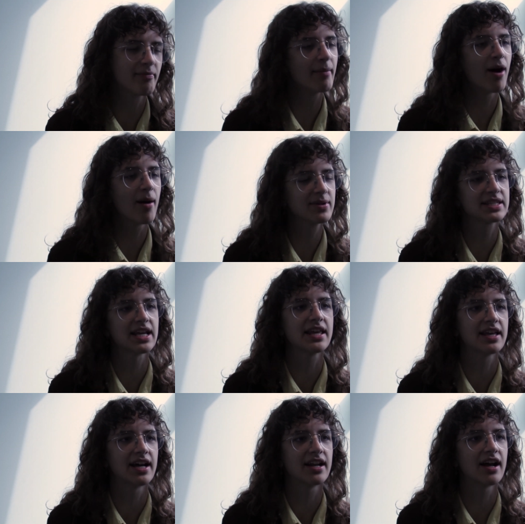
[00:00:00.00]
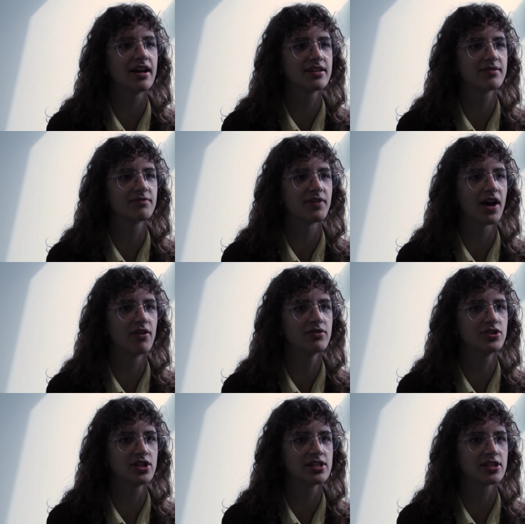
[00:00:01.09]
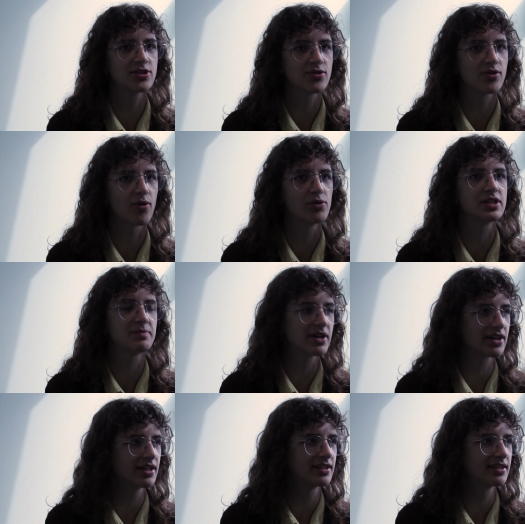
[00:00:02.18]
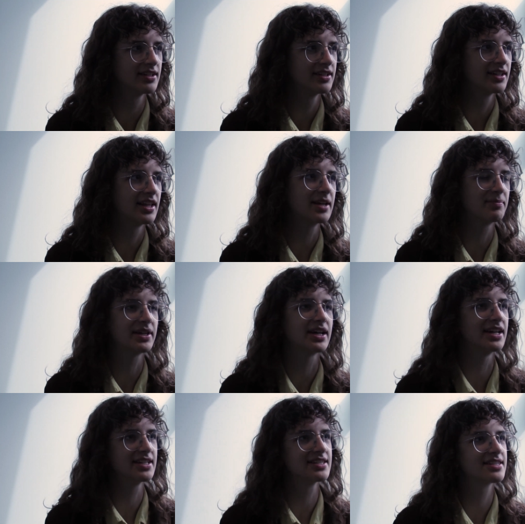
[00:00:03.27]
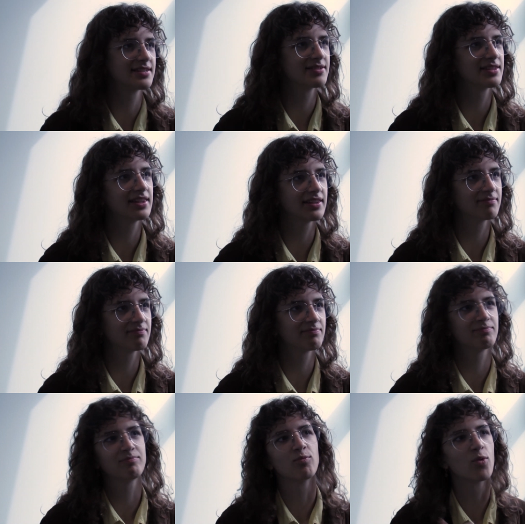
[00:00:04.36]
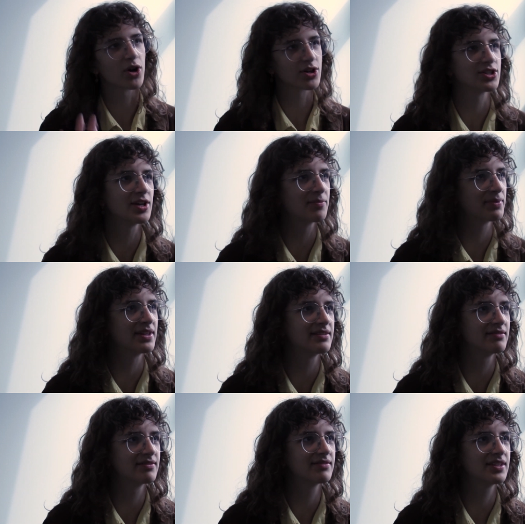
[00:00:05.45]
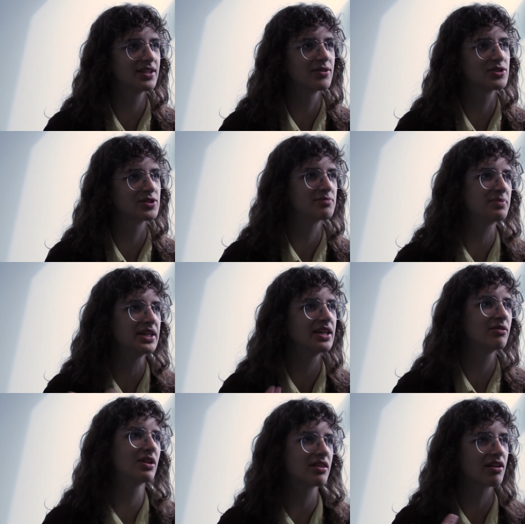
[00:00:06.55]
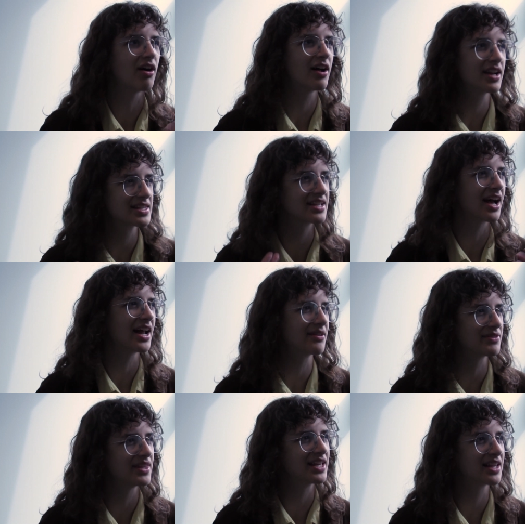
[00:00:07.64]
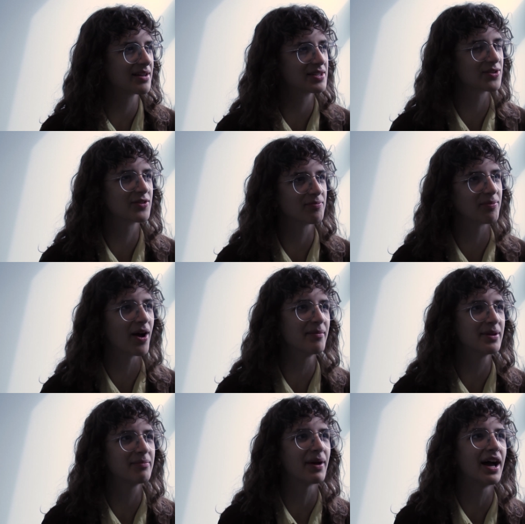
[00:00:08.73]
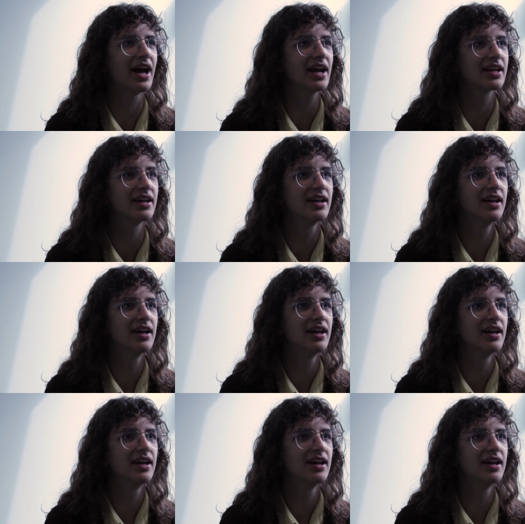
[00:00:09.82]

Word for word: My mom would say that I found Jesus through the Holy Spirit, like because worship and you know just being with God is the kind of thing that sort of brought me back.